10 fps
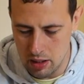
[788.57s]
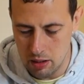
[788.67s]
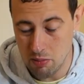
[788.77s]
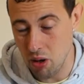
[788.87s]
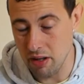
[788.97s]

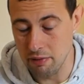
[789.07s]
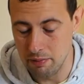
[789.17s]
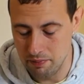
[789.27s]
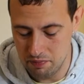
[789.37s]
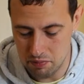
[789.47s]
Might have
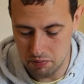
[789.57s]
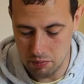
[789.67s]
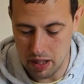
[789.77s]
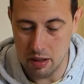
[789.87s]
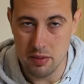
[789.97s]

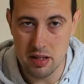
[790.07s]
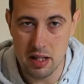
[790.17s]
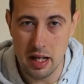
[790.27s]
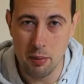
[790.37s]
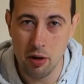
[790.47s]
made a
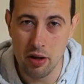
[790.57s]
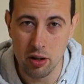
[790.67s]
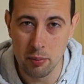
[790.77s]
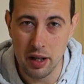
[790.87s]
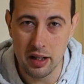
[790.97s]
mistake by
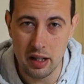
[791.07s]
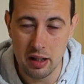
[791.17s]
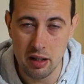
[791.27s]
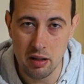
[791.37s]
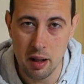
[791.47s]
not
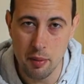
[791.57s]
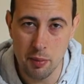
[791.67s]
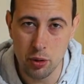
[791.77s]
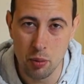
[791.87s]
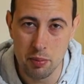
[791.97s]
breaking them
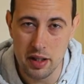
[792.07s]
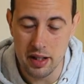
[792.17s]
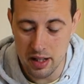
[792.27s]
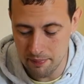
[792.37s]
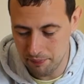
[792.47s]
up completely.